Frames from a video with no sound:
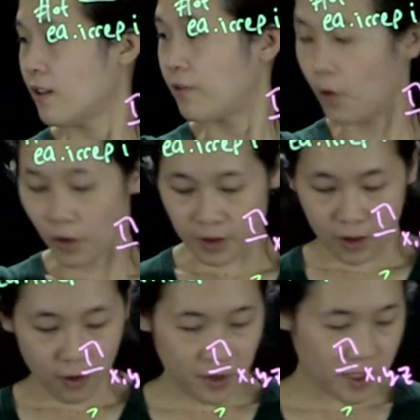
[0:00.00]
for the
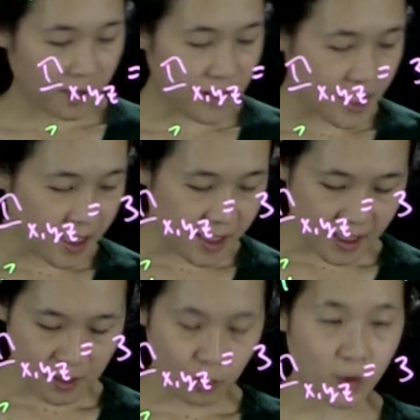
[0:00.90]
coefficient E
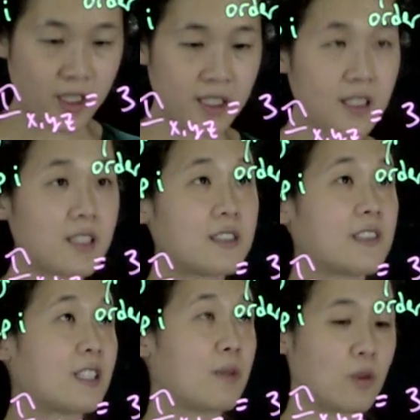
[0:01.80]
is 1. So it's
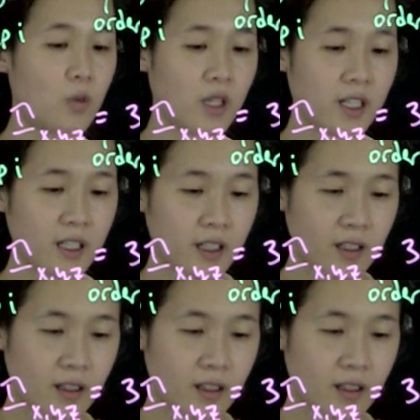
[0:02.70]
going to be 1.